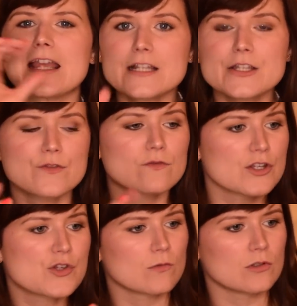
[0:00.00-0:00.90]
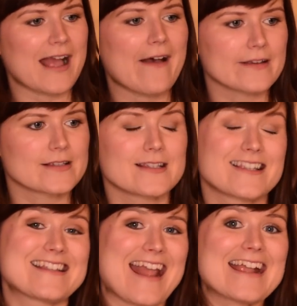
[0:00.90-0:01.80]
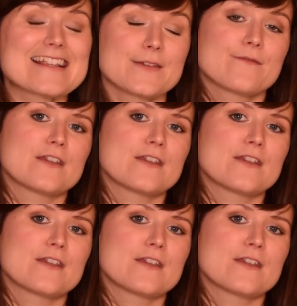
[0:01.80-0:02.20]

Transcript: individual galaxies that negative